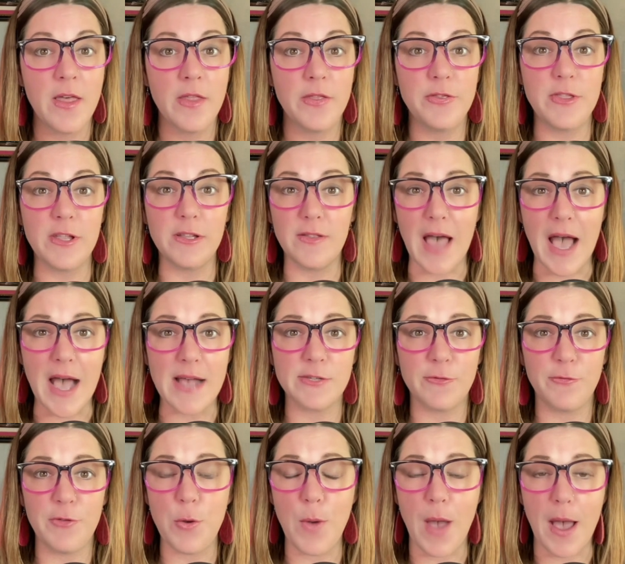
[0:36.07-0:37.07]
The
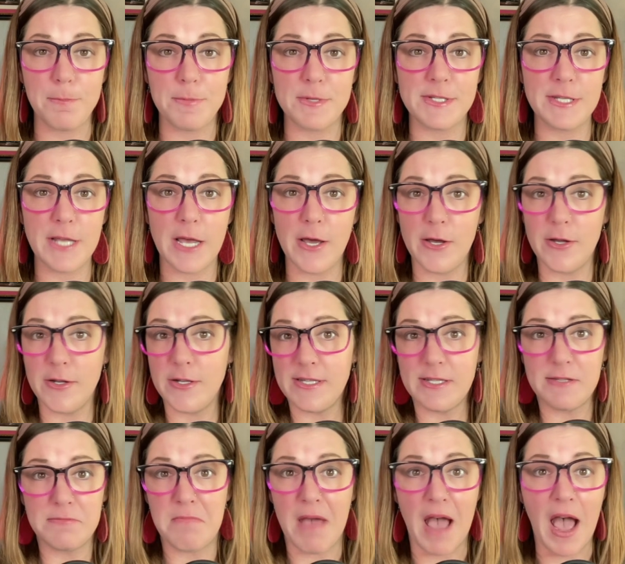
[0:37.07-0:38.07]
last few
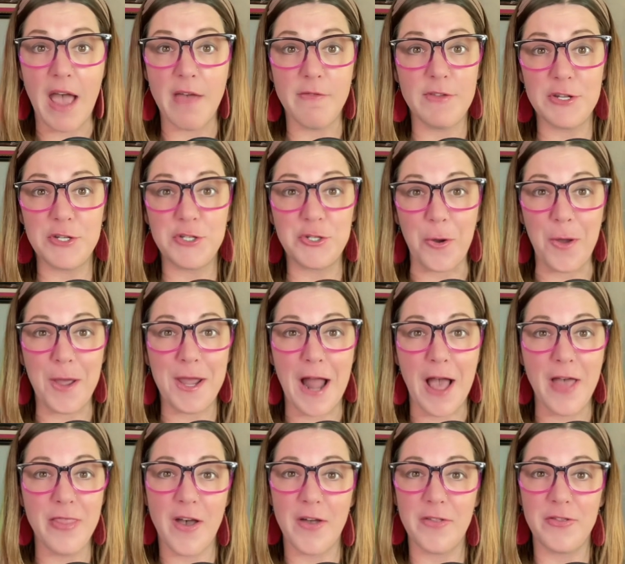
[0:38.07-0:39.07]
episodes, I've enjoyed.
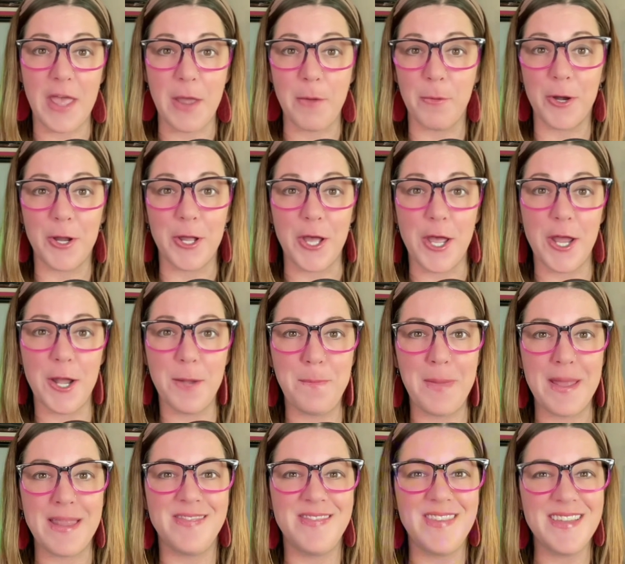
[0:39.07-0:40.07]
I thought they were good,
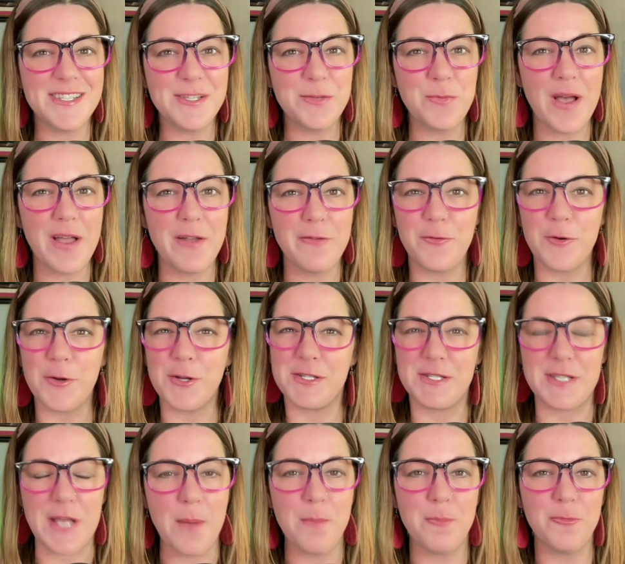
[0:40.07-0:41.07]
but this one, for
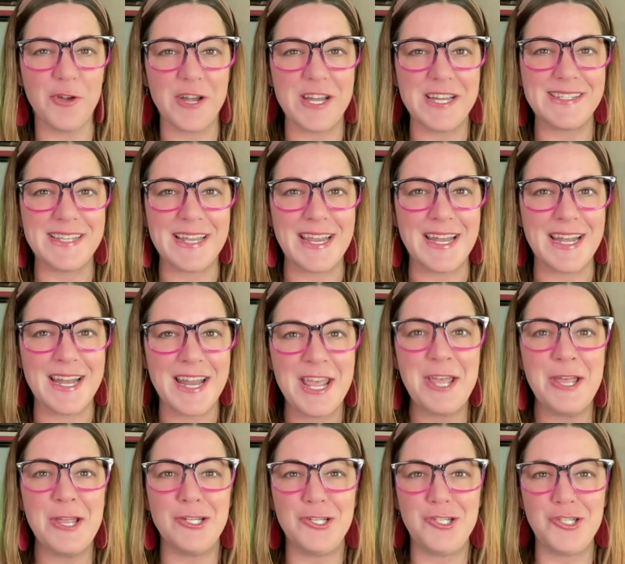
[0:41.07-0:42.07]
some reason,
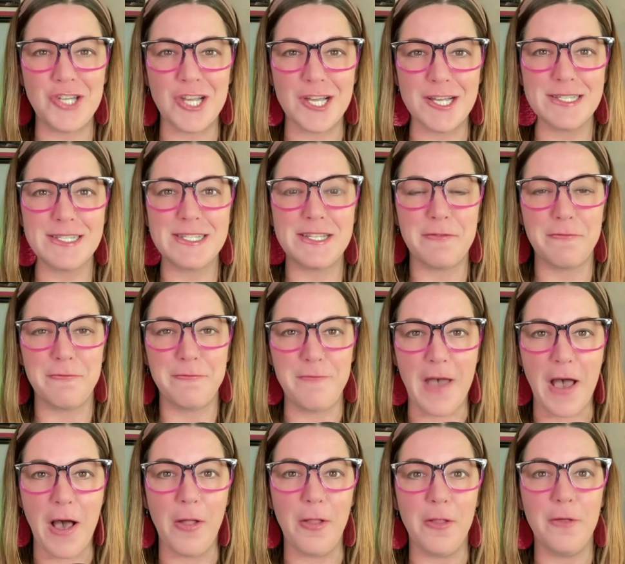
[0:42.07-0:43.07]
just
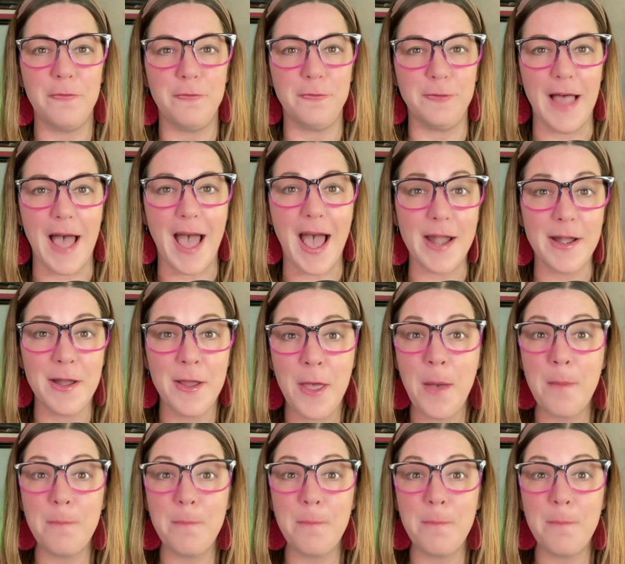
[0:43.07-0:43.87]
fell flat.